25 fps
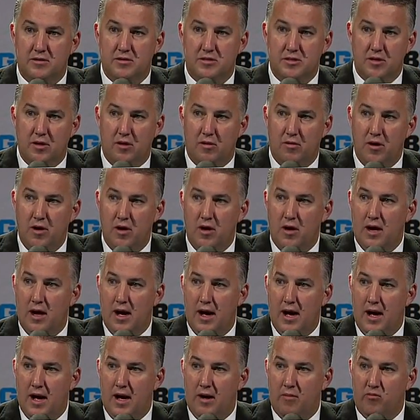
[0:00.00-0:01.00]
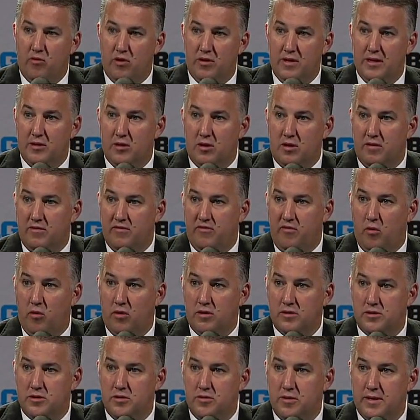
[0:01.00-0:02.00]
So I'm um, really looking
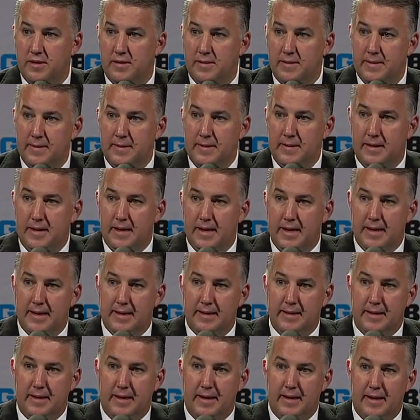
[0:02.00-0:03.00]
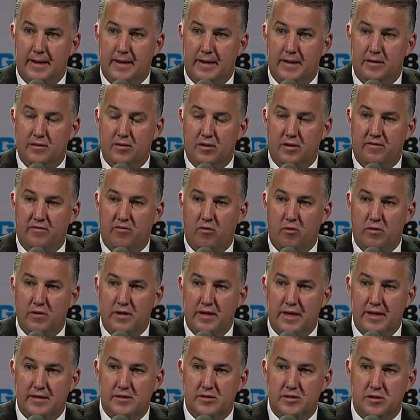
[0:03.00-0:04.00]
forward to it and uh, looking forward to
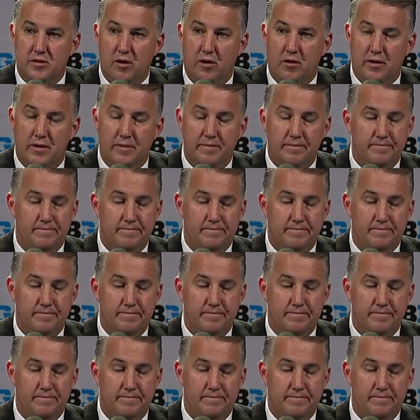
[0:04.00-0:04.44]
getting started.